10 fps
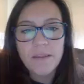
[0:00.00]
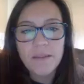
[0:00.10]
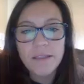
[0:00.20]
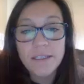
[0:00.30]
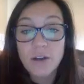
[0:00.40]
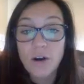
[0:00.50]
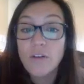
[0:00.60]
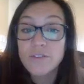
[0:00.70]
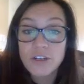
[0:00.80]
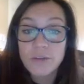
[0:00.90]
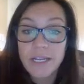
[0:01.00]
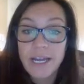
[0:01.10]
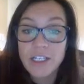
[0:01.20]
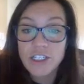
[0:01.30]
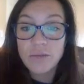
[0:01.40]
this golf tournament
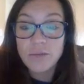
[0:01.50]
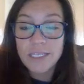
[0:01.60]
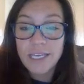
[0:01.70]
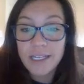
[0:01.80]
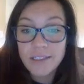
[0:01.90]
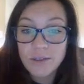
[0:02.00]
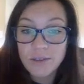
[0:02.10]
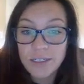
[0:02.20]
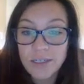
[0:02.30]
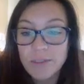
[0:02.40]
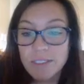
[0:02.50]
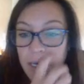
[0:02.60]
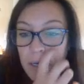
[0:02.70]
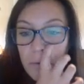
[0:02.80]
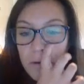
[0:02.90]
actually was canceled. It was
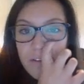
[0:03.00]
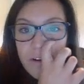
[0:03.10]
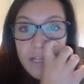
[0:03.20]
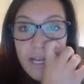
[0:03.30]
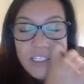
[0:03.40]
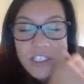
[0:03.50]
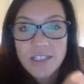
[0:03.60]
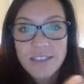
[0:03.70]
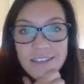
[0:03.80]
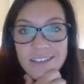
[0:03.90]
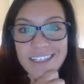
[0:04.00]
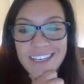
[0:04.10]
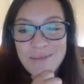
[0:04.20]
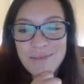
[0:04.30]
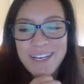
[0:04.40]
like one of our last chances to get